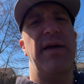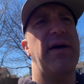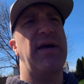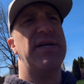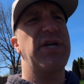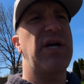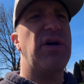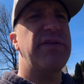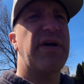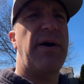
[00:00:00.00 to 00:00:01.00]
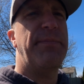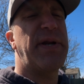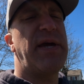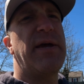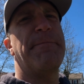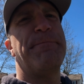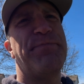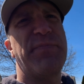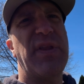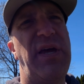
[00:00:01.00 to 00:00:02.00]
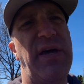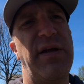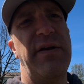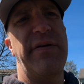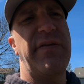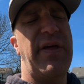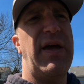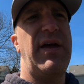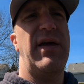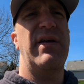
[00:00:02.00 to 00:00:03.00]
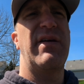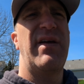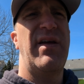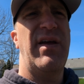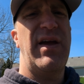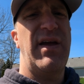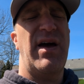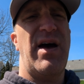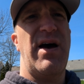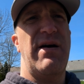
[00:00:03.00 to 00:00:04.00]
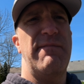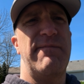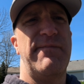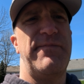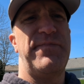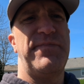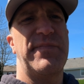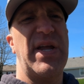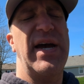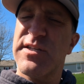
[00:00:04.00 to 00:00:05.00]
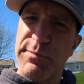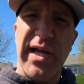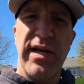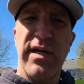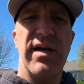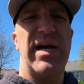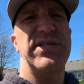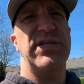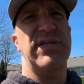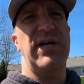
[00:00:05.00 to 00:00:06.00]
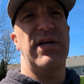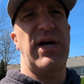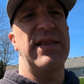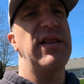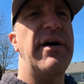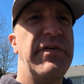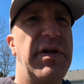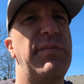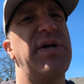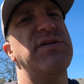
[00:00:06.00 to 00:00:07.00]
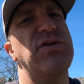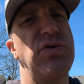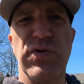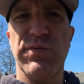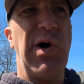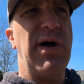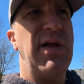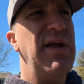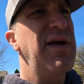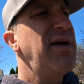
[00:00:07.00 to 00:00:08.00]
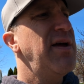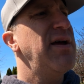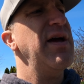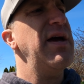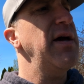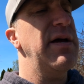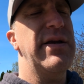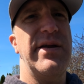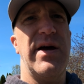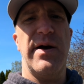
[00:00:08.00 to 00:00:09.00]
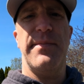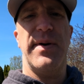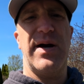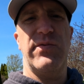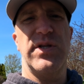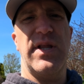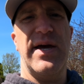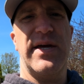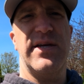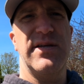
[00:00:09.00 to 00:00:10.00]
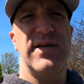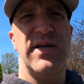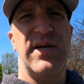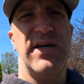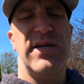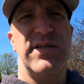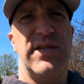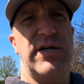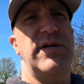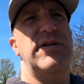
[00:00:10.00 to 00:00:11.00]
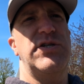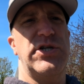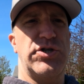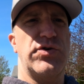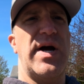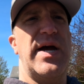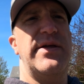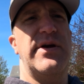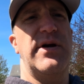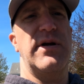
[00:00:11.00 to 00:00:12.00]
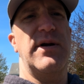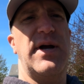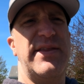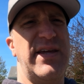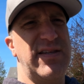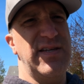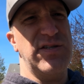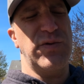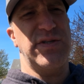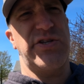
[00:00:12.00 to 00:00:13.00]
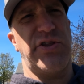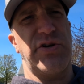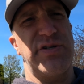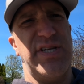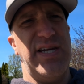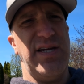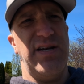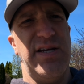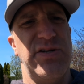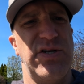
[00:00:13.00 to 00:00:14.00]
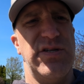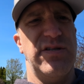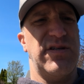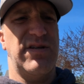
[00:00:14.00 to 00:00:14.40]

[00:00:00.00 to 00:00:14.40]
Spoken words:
actually called the company, and they I explained it. I just said I love it, but it's too small, and I would like to try their, I think this one's 13 inches,